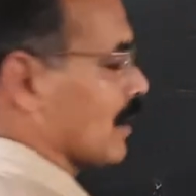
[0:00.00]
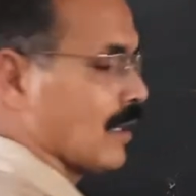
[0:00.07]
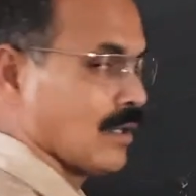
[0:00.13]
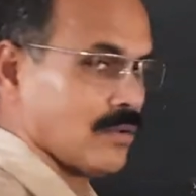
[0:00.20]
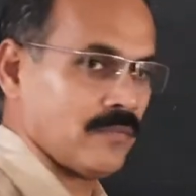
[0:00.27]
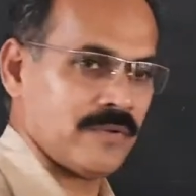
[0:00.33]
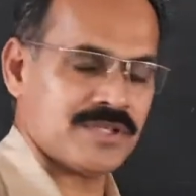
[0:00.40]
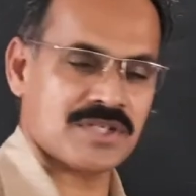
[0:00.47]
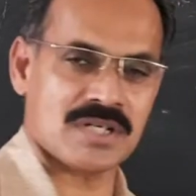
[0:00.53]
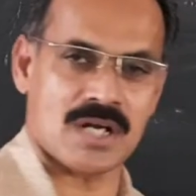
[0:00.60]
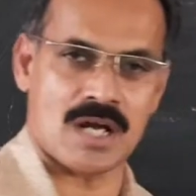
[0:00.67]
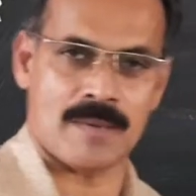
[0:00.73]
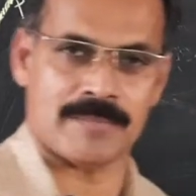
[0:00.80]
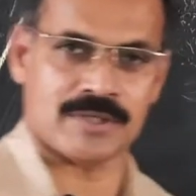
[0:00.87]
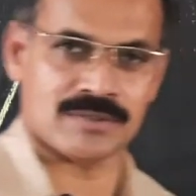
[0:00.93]
which
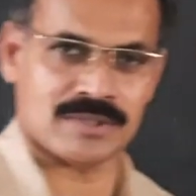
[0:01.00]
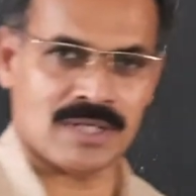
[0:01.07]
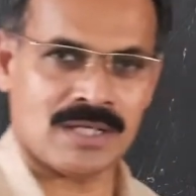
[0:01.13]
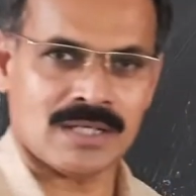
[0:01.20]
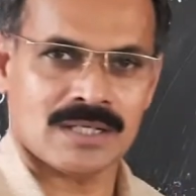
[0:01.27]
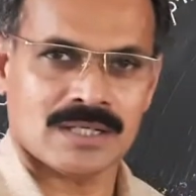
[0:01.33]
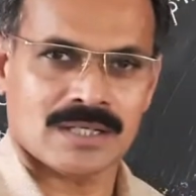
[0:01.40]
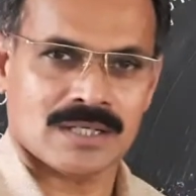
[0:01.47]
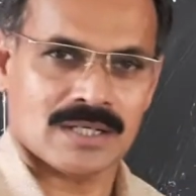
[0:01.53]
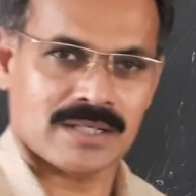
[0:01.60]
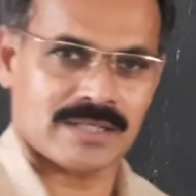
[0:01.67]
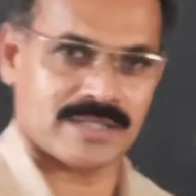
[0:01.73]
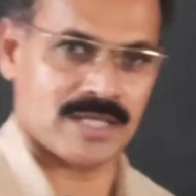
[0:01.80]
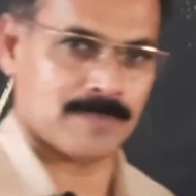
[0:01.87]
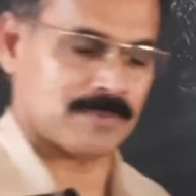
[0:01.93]
come into the
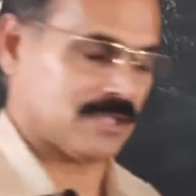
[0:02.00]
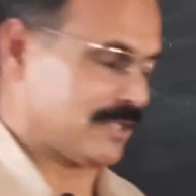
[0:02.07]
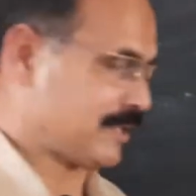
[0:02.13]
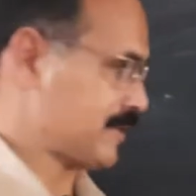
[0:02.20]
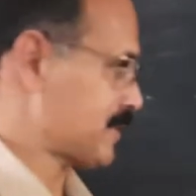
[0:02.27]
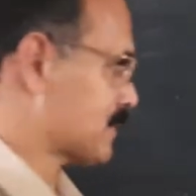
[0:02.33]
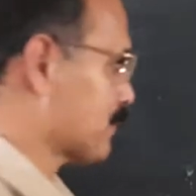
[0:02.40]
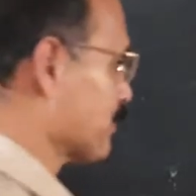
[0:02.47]
capillaries.